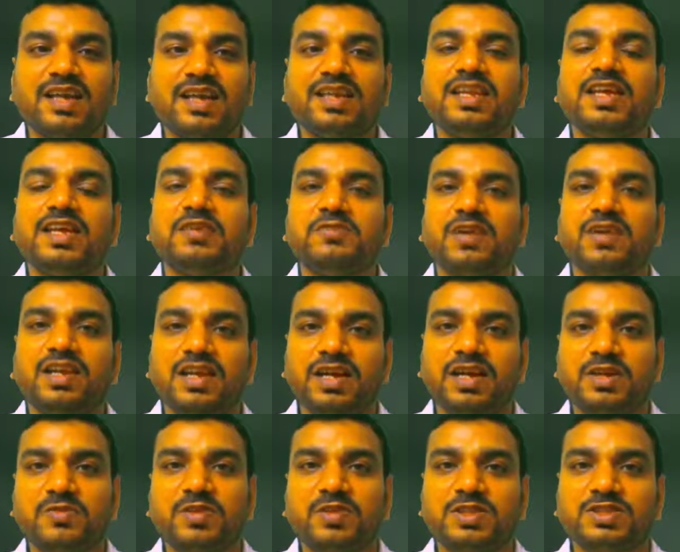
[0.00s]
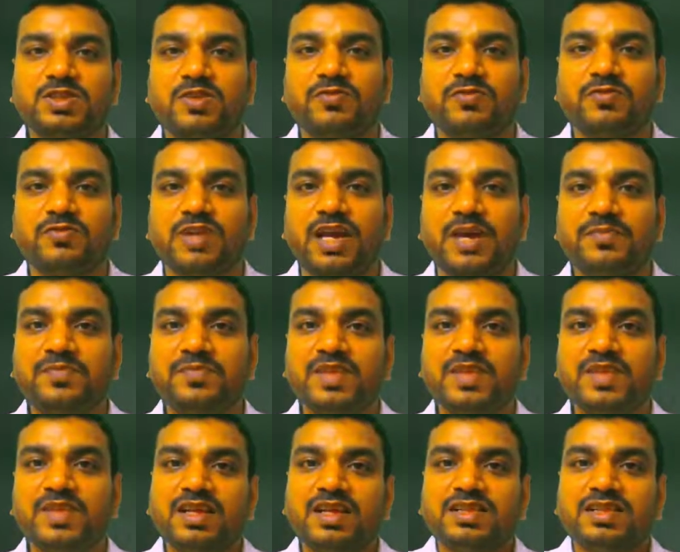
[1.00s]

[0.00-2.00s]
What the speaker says: unequal intervals of time,